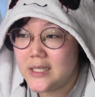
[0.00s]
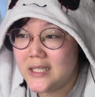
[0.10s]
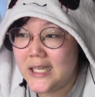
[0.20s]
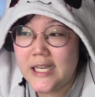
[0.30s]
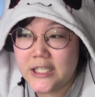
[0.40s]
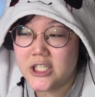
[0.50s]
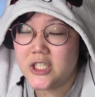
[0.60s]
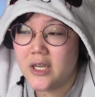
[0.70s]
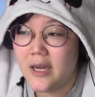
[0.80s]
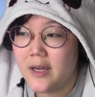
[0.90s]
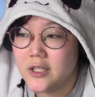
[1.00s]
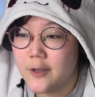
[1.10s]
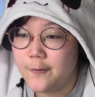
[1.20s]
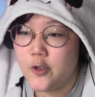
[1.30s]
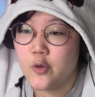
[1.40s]
teach the
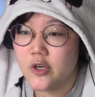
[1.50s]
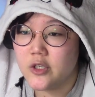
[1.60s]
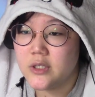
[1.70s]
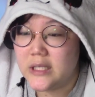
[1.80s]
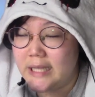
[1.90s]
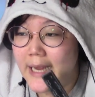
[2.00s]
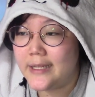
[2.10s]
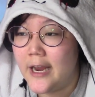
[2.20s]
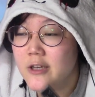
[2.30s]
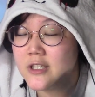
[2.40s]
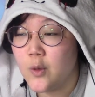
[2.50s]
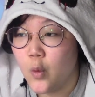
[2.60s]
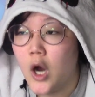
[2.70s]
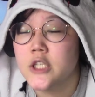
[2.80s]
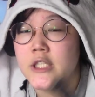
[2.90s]
viewers that there's a
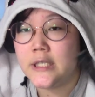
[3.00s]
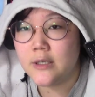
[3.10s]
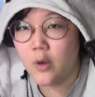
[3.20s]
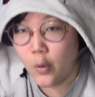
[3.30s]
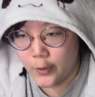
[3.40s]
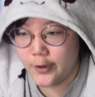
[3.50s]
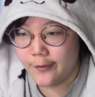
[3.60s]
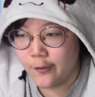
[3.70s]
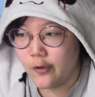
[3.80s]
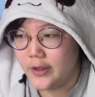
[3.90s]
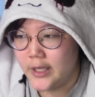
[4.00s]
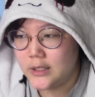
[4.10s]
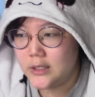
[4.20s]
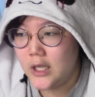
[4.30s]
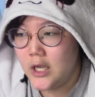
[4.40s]
watching order for
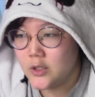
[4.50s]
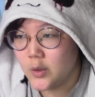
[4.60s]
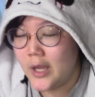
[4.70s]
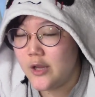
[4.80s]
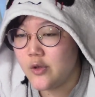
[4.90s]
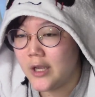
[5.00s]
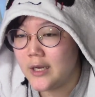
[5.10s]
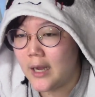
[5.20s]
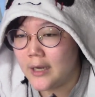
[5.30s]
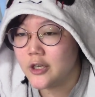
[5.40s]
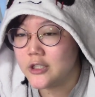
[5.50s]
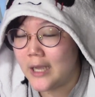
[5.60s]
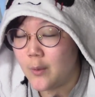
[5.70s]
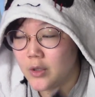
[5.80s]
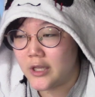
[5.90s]
this, so that you can
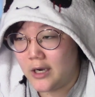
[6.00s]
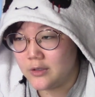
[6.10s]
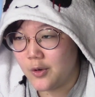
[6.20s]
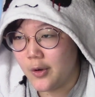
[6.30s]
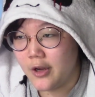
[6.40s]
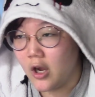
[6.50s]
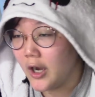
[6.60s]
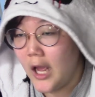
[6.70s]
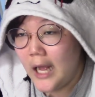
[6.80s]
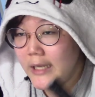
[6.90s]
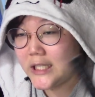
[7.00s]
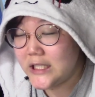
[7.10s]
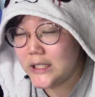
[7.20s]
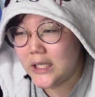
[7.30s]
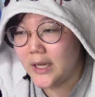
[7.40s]
understand what the hell's going on.
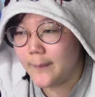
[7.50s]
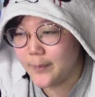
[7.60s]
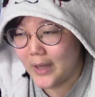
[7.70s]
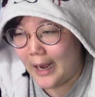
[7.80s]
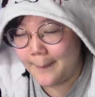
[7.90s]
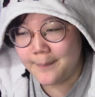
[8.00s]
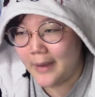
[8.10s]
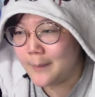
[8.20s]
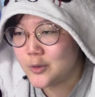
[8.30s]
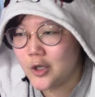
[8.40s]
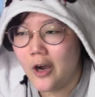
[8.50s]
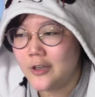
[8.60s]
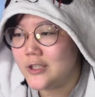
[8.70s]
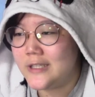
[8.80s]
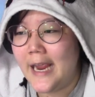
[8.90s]
I'm sorry
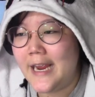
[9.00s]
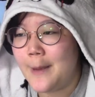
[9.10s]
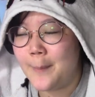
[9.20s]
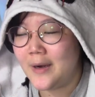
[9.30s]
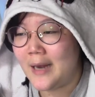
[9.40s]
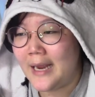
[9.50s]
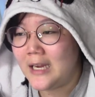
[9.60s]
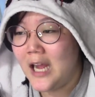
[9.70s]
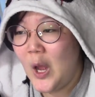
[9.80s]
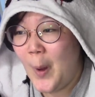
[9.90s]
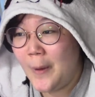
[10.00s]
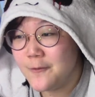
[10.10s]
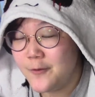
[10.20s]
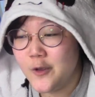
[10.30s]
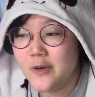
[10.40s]
to say it, but like
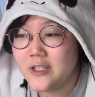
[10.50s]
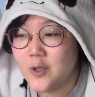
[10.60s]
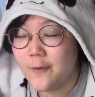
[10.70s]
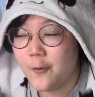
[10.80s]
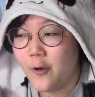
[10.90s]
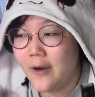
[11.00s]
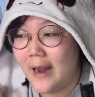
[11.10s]
viewers, for